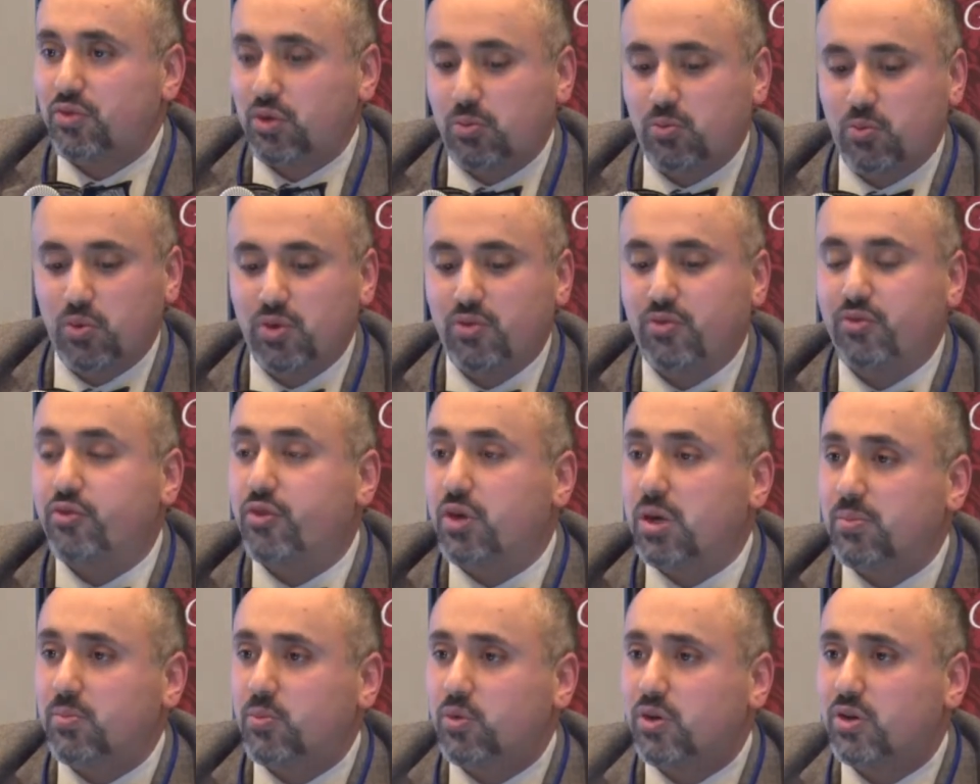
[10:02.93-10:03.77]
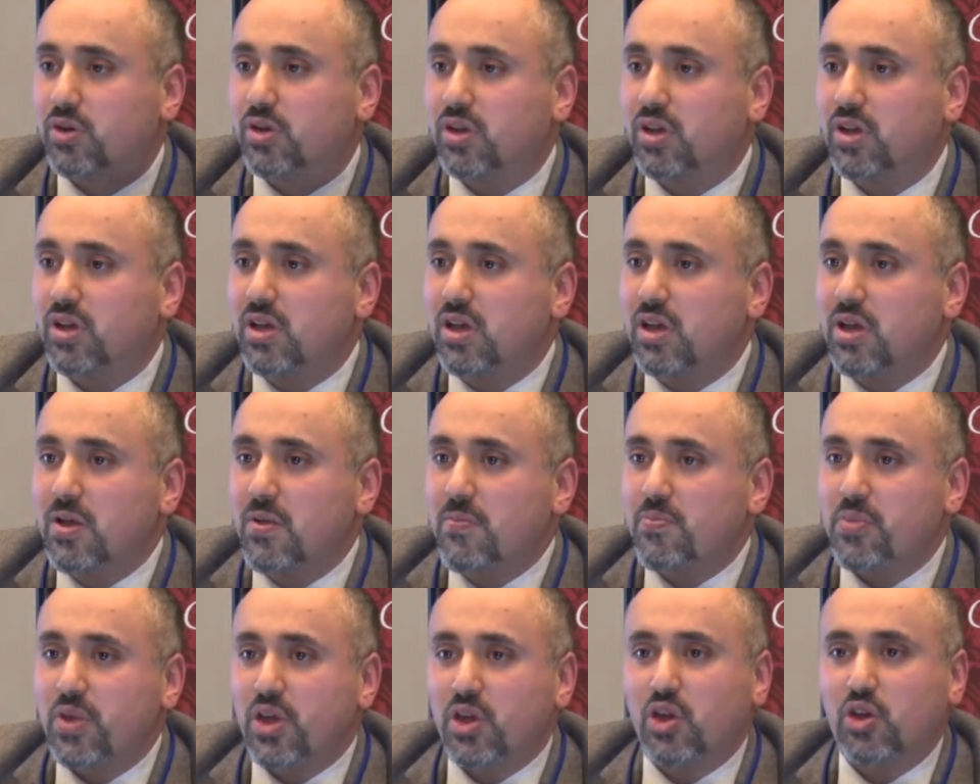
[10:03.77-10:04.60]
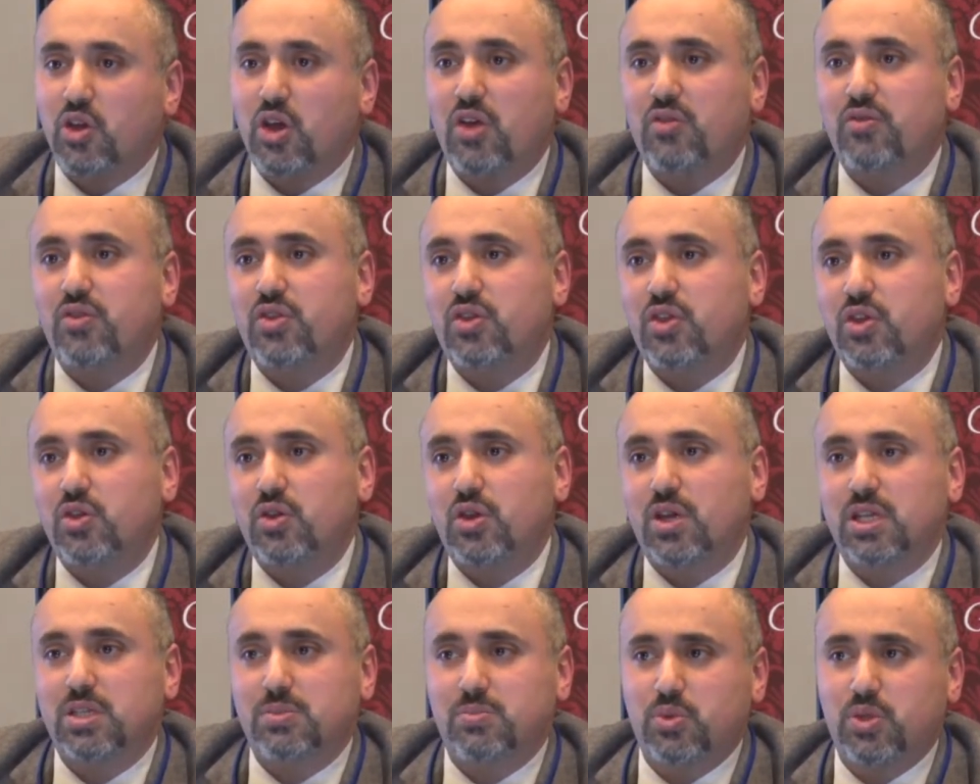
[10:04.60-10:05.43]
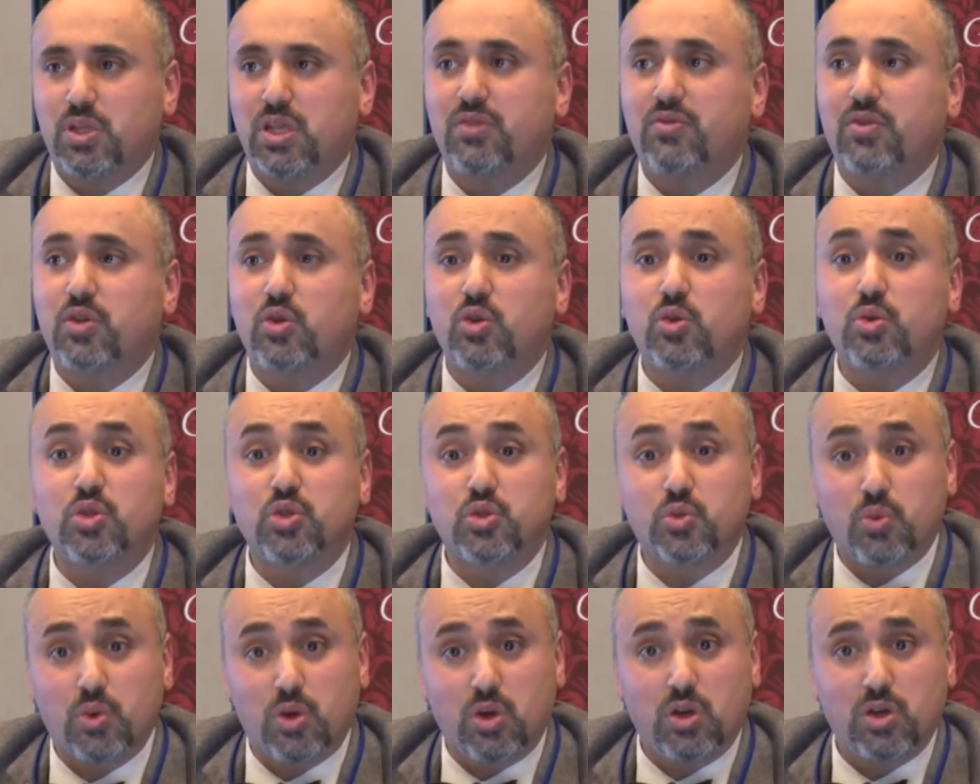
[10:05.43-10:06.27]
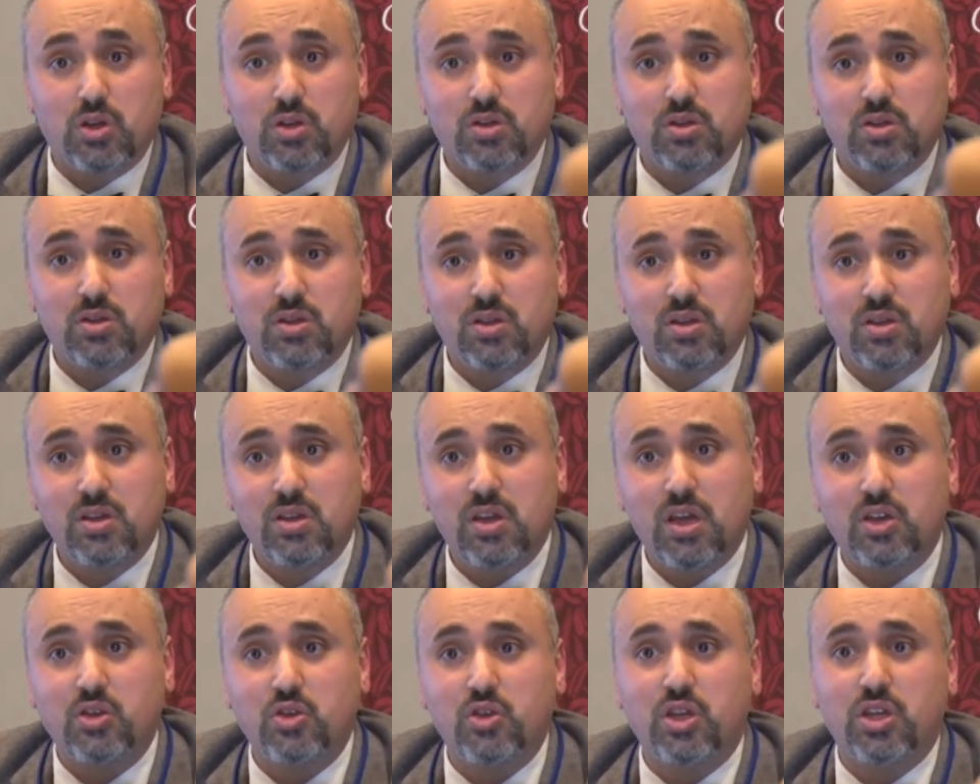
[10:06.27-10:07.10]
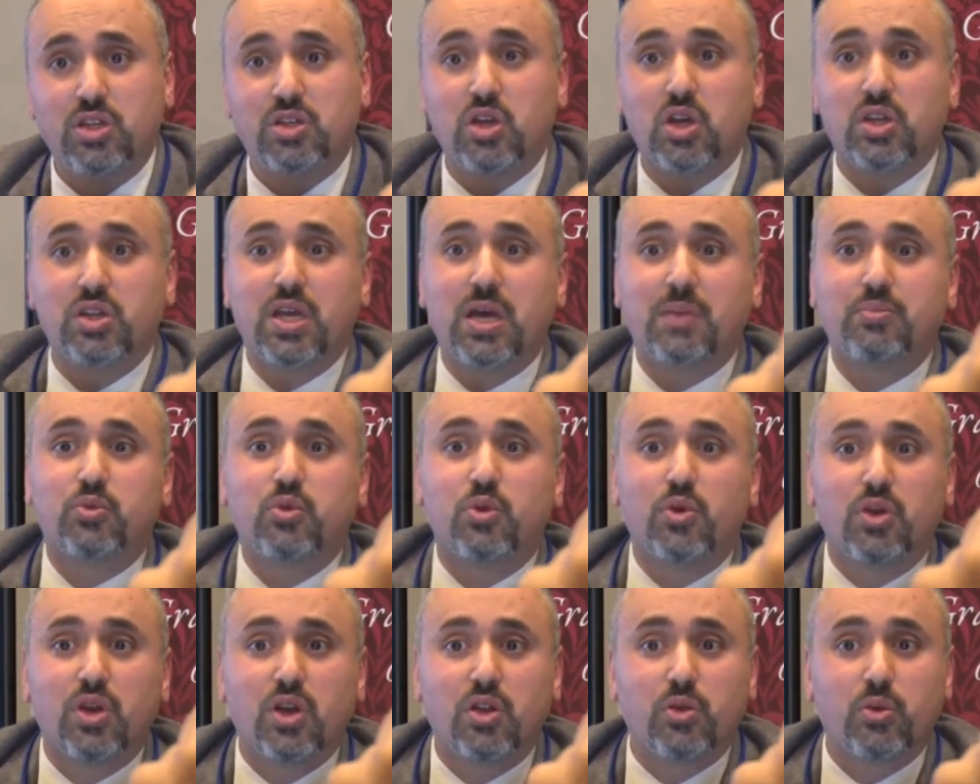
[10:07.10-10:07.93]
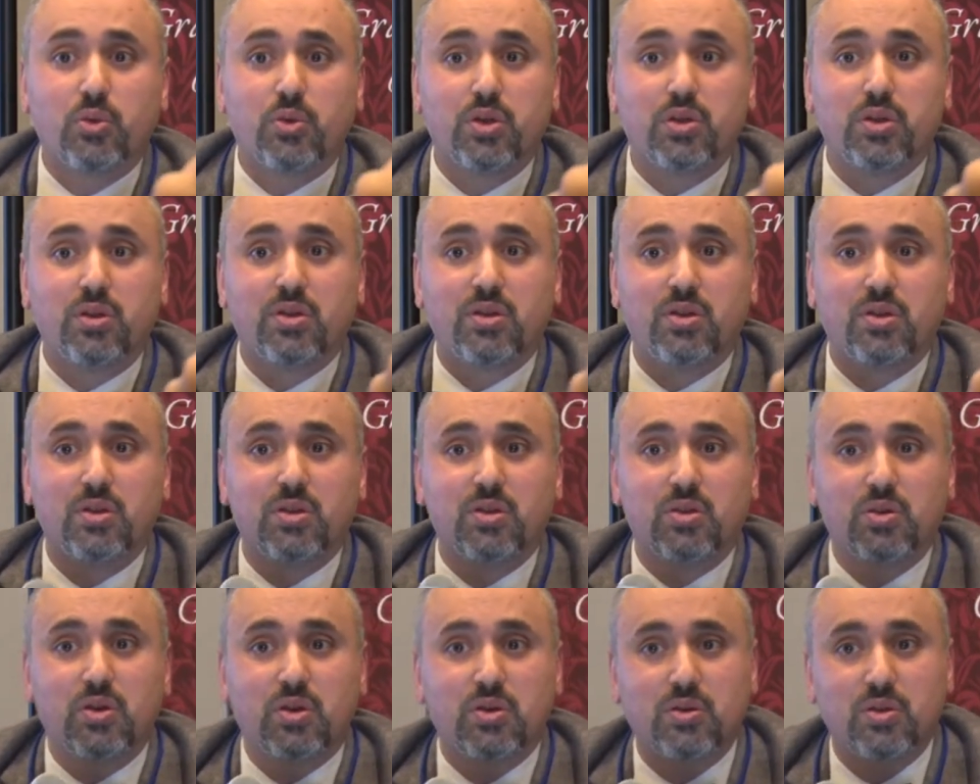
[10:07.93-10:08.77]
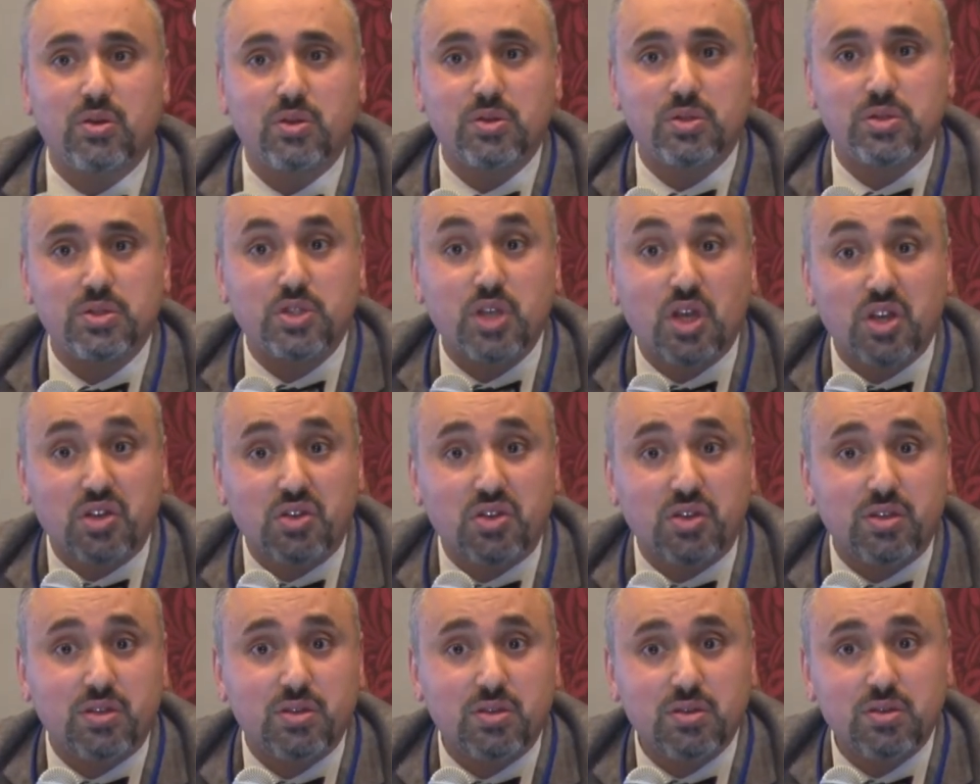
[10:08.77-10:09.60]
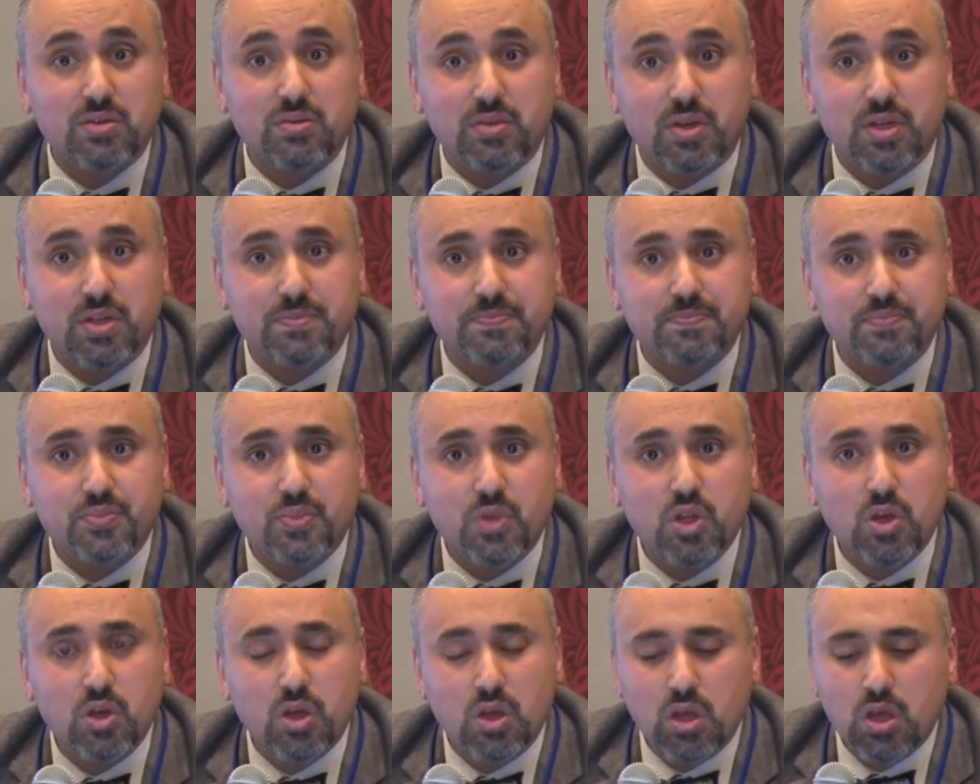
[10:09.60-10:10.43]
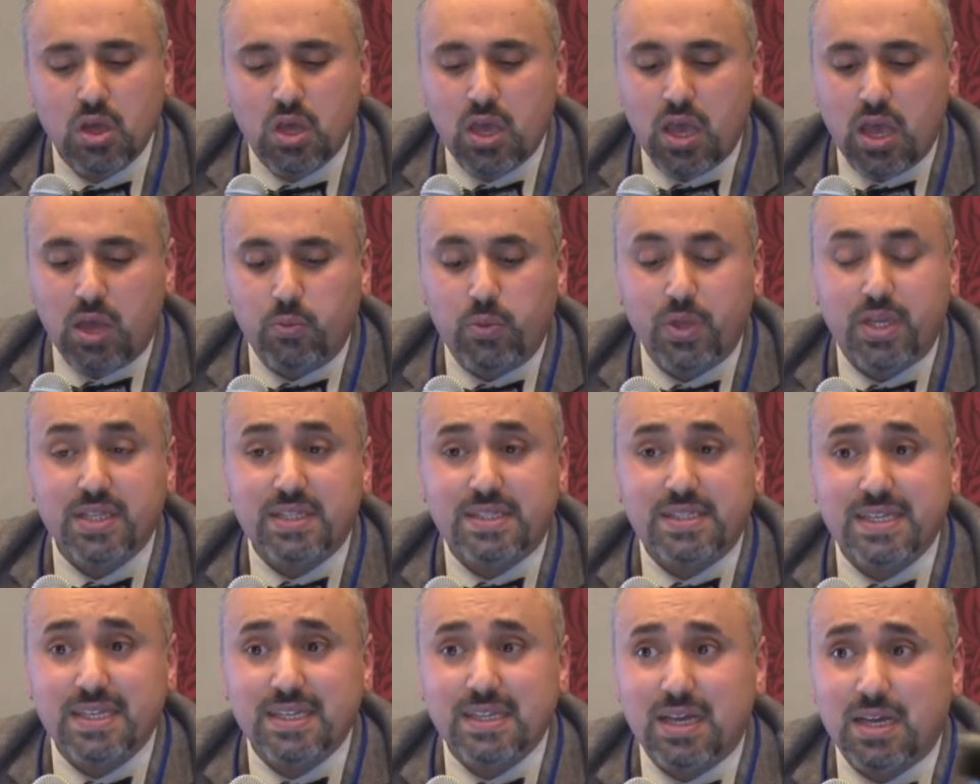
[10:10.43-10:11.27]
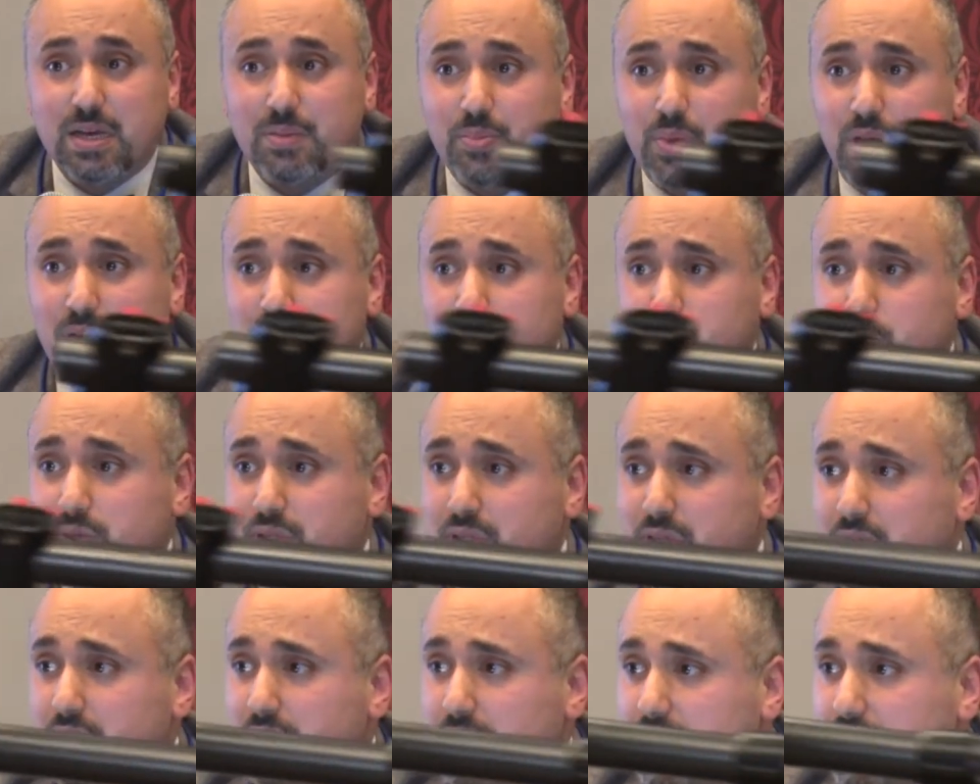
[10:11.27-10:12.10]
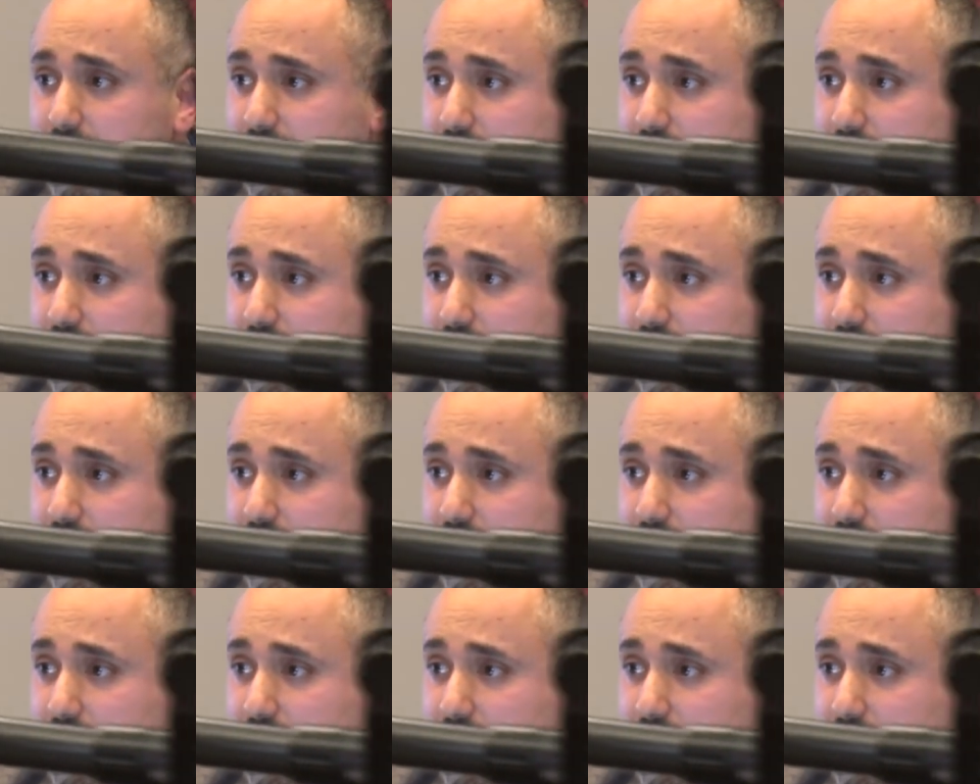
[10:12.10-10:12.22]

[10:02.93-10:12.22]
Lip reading: from one framework, that everything you guys believe and do is wrong, and you need to adapt to another one suddenly, right? And we could see a lot of problems with dignity